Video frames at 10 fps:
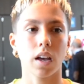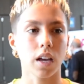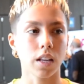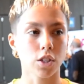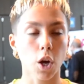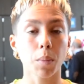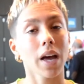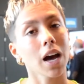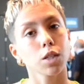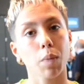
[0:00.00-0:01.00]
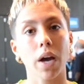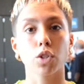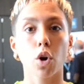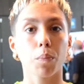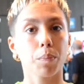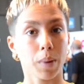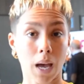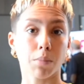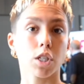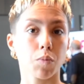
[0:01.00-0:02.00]
in so many aspects, not being
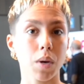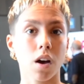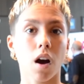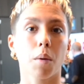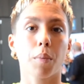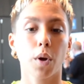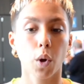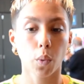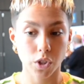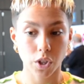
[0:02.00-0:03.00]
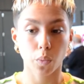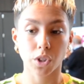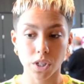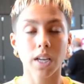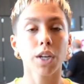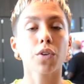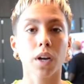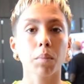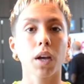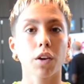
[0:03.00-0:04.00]
able to speak up, were just
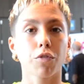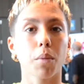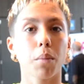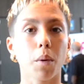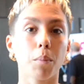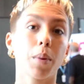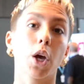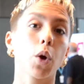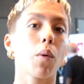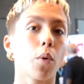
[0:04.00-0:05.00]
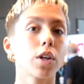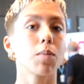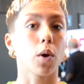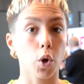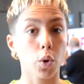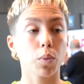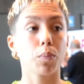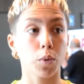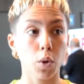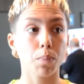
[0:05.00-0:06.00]
hindering me from being who I wanted to be,
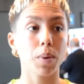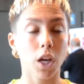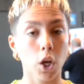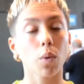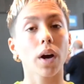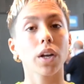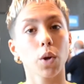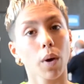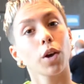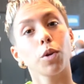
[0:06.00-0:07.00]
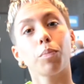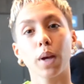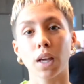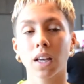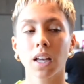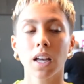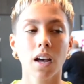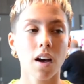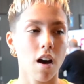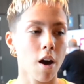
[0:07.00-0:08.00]
or being who I knew I could be.
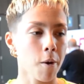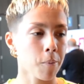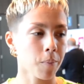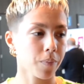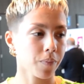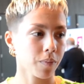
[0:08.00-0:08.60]
And